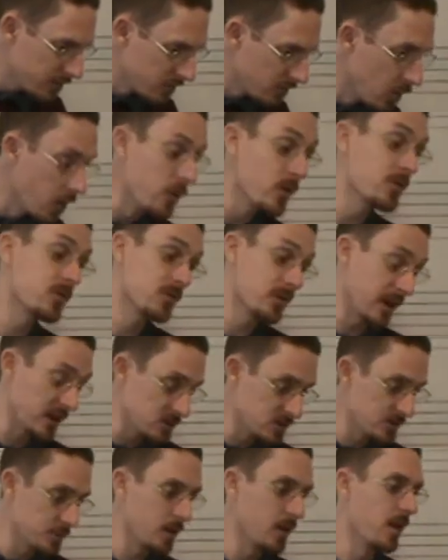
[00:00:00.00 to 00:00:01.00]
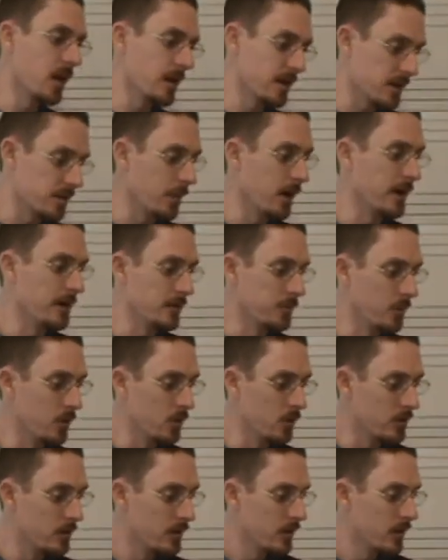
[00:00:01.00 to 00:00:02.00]
No, this is actually melodic minor
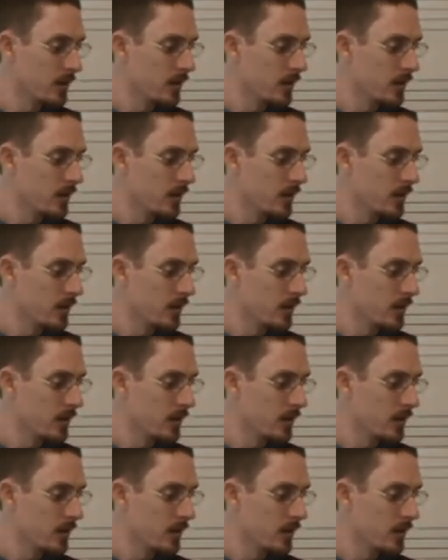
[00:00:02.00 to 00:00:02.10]
mode.